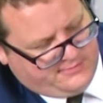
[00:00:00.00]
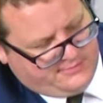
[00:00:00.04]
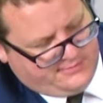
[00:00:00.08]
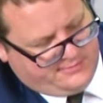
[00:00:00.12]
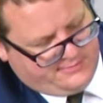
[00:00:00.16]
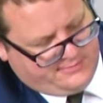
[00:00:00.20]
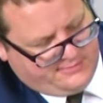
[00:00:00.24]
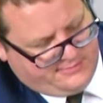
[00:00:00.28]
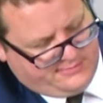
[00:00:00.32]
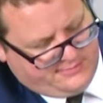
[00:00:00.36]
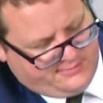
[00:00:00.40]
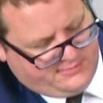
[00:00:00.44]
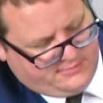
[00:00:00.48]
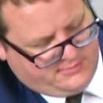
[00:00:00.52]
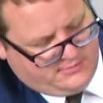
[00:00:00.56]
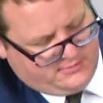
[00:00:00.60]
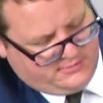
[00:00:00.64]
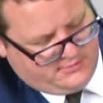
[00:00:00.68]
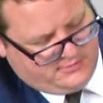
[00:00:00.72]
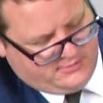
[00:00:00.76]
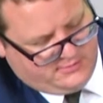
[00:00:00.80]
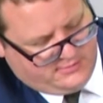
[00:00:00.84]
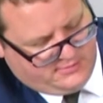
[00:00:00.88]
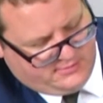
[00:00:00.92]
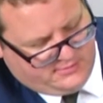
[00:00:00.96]

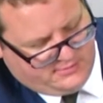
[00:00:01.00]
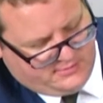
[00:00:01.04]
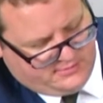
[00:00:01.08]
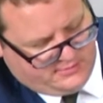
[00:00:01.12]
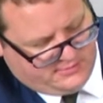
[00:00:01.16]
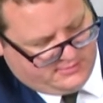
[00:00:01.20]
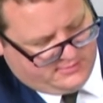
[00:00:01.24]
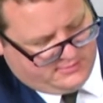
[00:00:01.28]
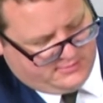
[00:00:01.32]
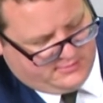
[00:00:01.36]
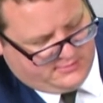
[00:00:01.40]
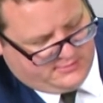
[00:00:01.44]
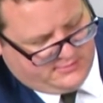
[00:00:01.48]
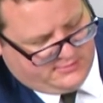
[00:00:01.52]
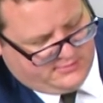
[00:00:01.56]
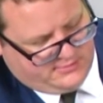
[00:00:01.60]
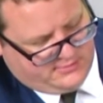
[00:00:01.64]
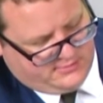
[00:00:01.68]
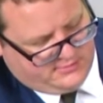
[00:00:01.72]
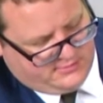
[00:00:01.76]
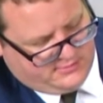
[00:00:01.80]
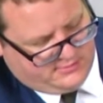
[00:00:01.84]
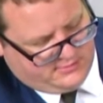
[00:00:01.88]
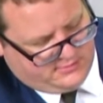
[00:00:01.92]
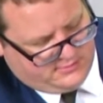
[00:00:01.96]

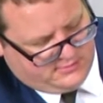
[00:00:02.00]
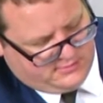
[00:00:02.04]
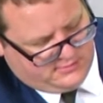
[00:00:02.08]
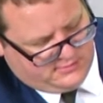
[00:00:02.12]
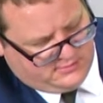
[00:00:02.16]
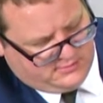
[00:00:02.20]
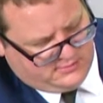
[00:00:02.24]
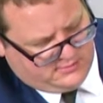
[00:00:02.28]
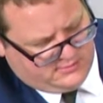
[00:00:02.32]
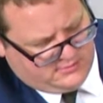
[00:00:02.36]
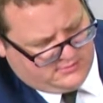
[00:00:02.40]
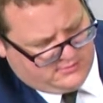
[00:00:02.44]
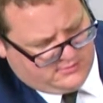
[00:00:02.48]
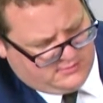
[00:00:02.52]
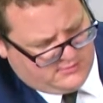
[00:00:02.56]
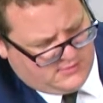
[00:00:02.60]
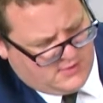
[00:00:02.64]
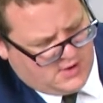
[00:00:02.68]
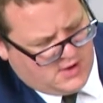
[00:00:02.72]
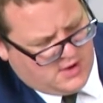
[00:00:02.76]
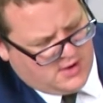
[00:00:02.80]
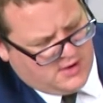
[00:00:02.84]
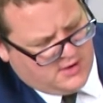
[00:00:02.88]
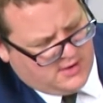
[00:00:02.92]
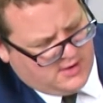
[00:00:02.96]

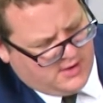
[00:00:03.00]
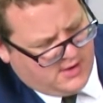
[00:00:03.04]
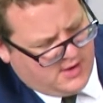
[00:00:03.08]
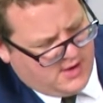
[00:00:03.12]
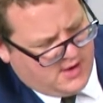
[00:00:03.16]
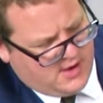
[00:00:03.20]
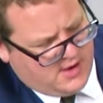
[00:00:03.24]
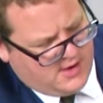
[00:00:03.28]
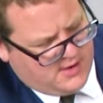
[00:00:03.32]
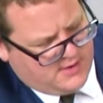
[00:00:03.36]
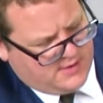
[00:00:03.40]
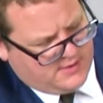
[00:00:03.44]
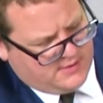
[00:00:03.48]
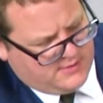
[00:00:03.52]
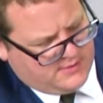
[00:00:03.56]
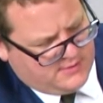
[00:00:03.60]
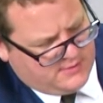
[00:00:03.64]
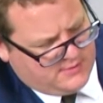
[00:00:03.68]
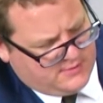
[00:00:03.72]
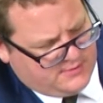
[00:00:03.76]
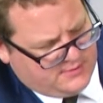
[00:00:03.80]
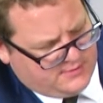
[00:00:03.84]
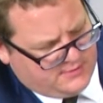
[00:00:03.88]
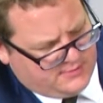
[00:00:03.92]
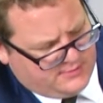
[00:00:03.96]

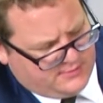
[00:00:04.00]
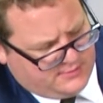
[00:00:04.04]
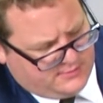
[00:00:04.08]
(silent)